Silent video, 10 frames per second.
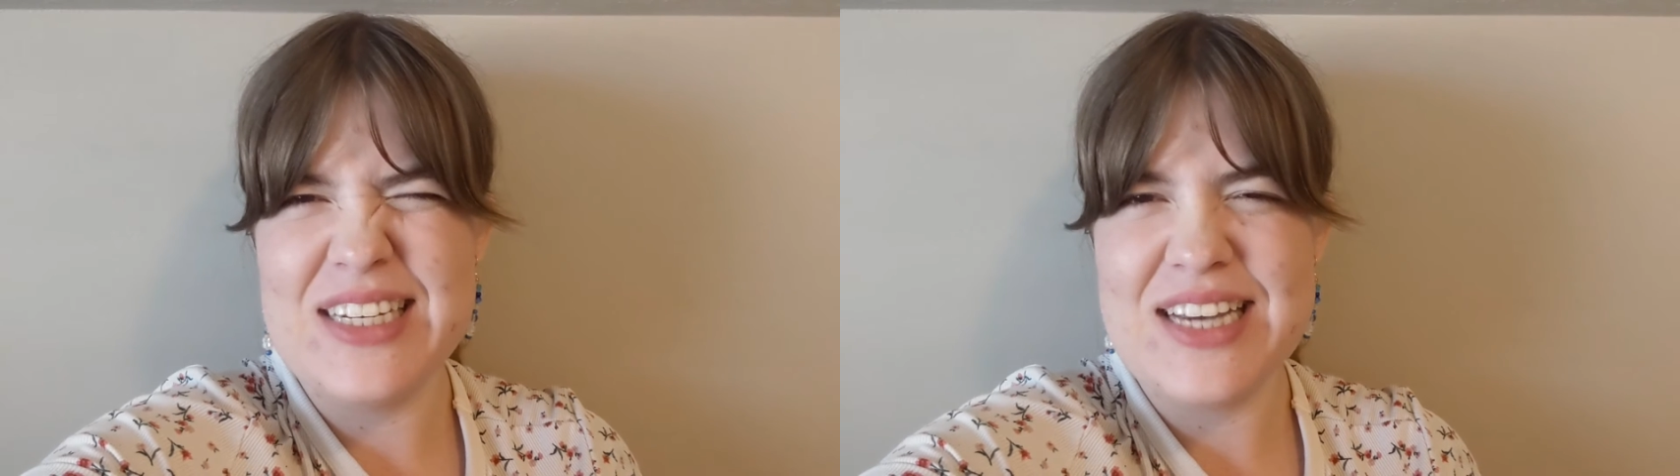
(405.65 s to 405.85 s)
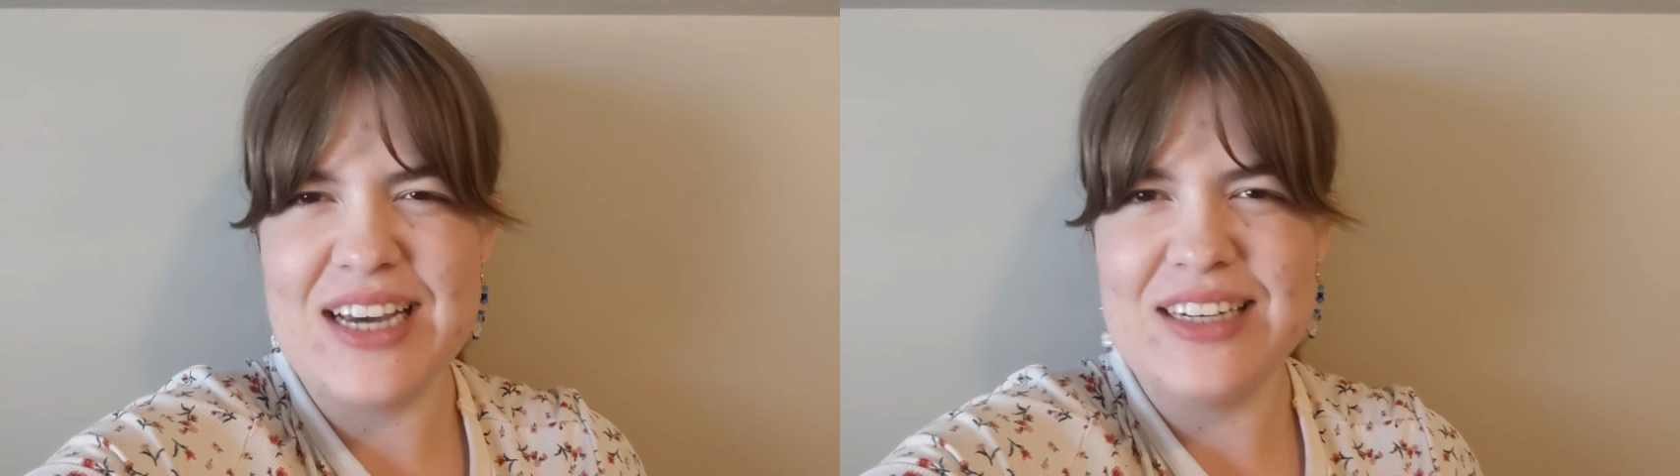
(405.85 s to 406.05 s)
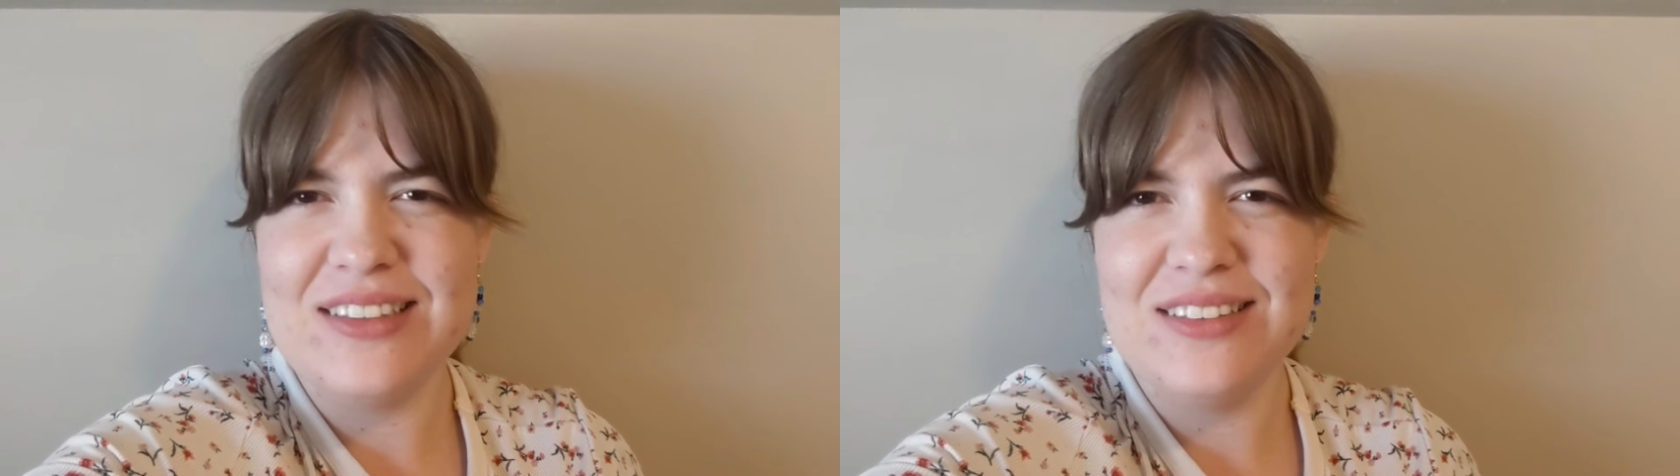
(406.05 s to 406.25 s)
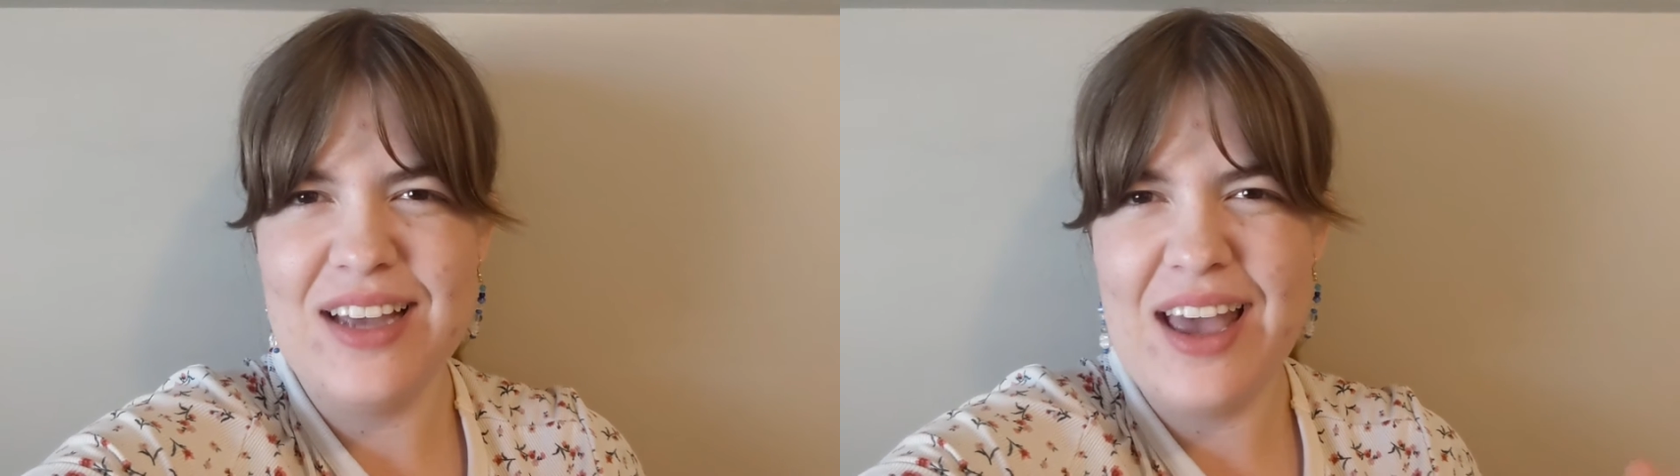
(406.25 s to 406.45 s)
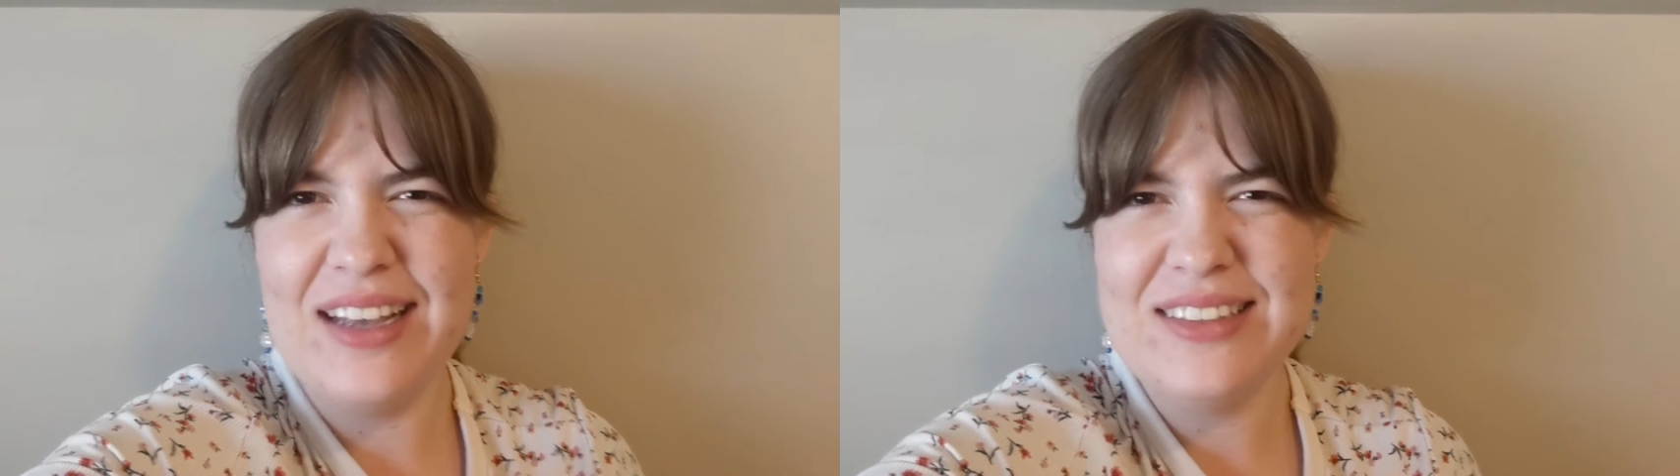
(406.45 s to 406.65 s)

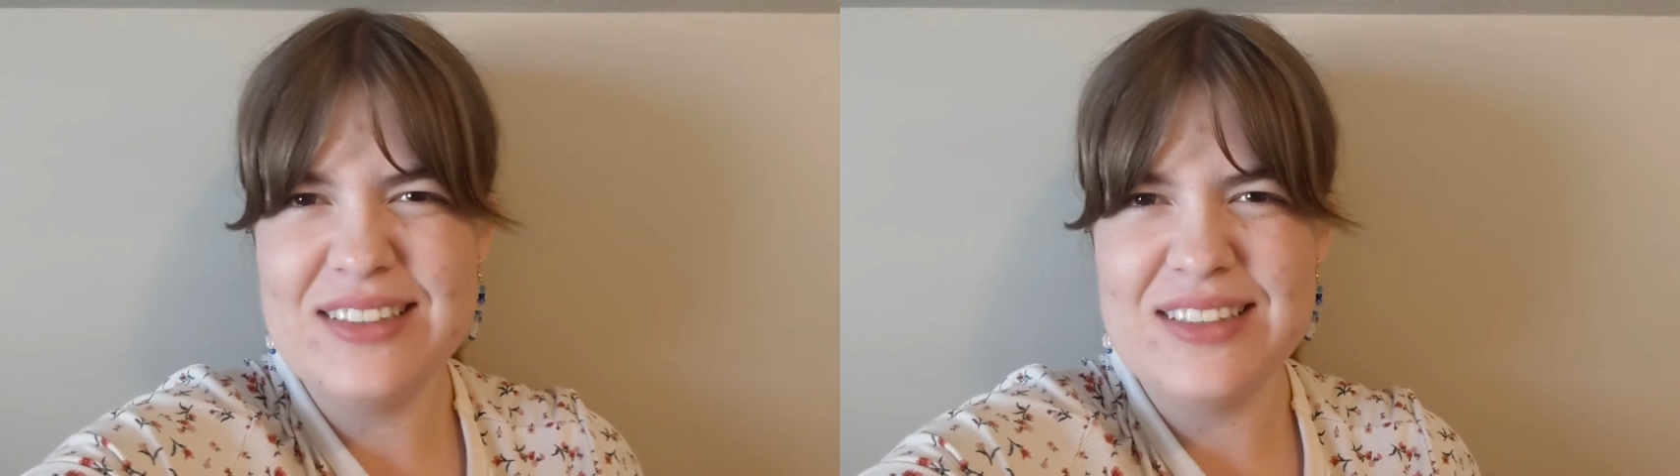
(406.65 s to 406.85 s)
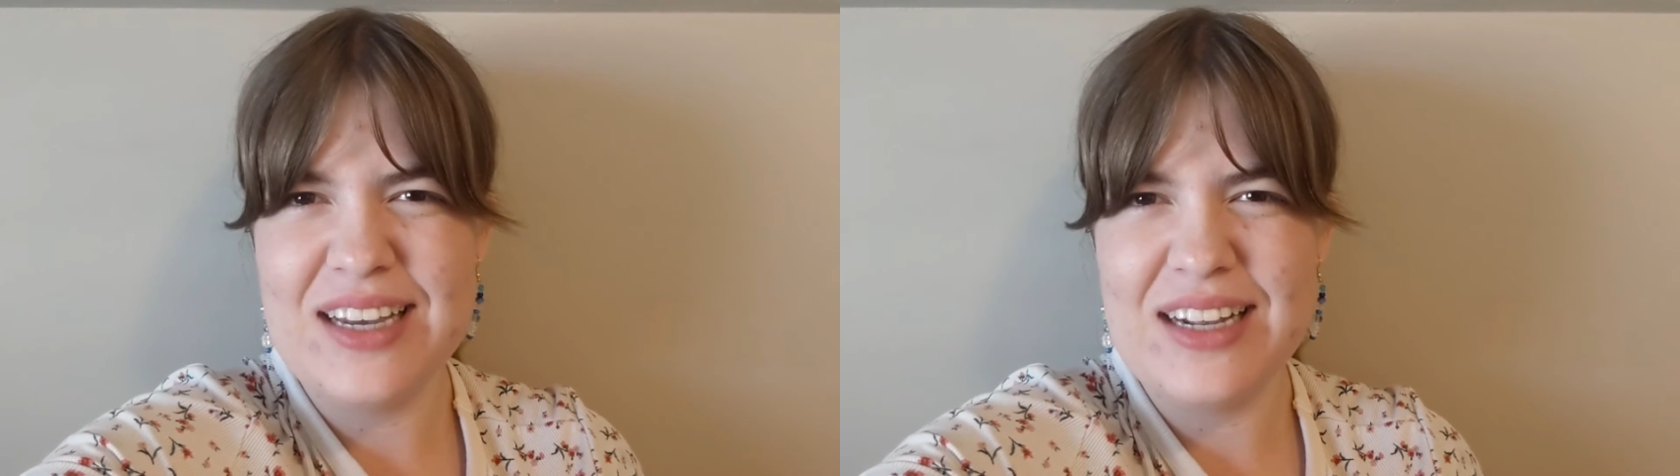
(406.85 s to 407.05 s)
Channel-esque